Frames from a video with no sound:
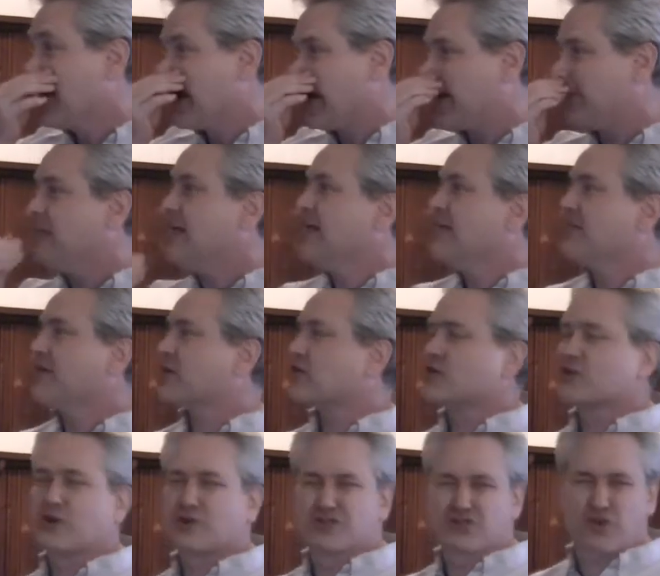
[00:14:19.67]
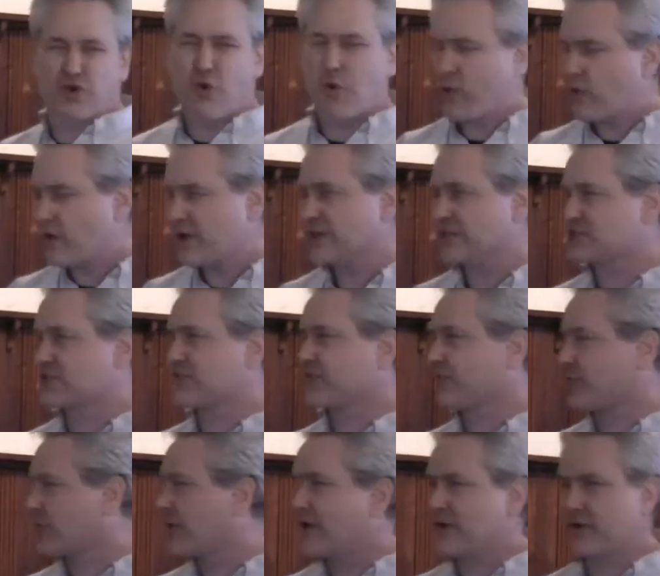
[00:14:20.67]
And they're notorious
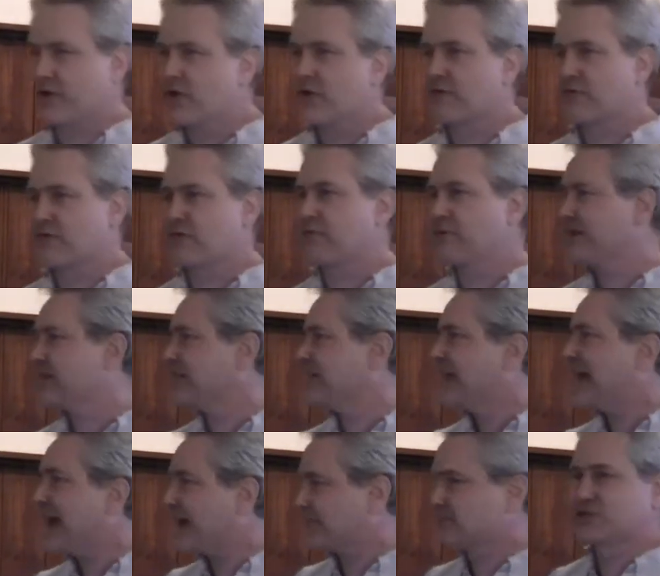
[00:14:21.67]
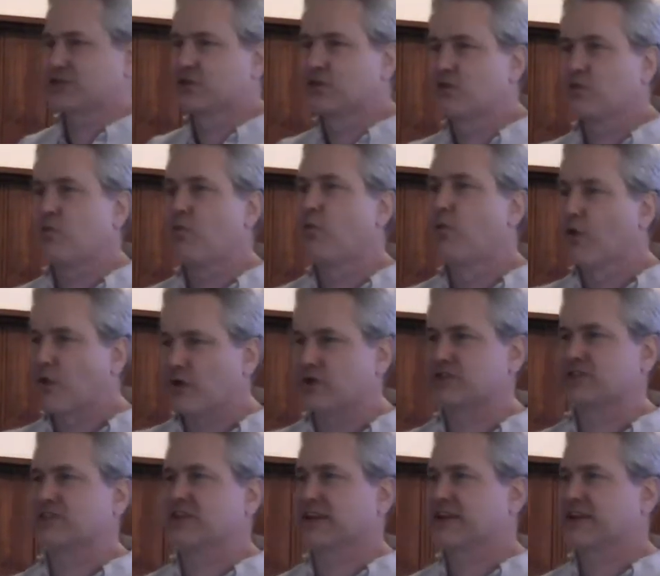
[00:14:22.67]
throughout Europe for being the absolute worst.